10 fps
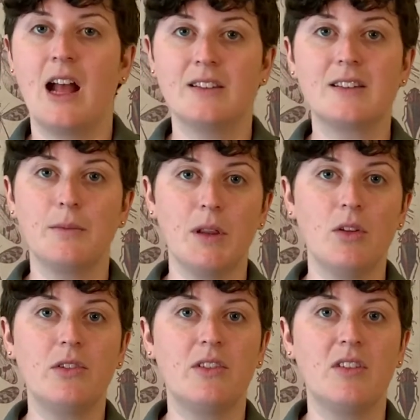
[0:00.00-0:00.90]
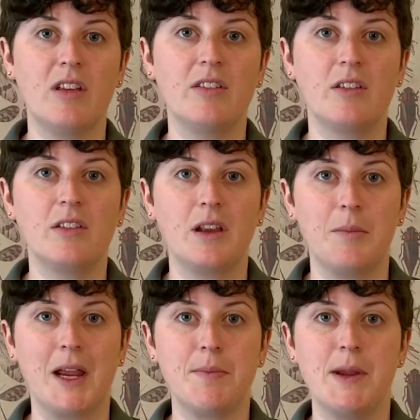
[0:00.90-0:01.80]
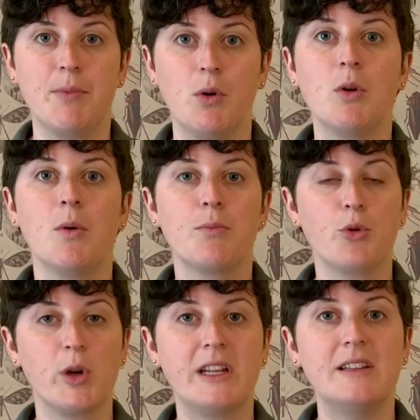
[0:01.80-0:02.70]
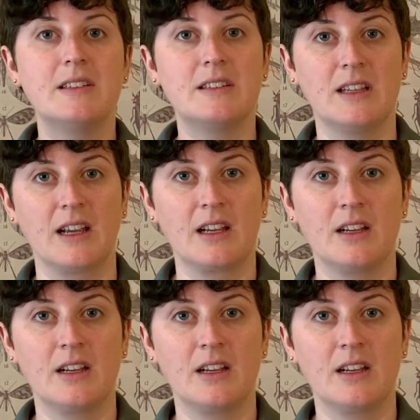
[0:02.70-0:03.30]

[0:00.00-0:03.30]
And some of those diseases can make people pretty sick.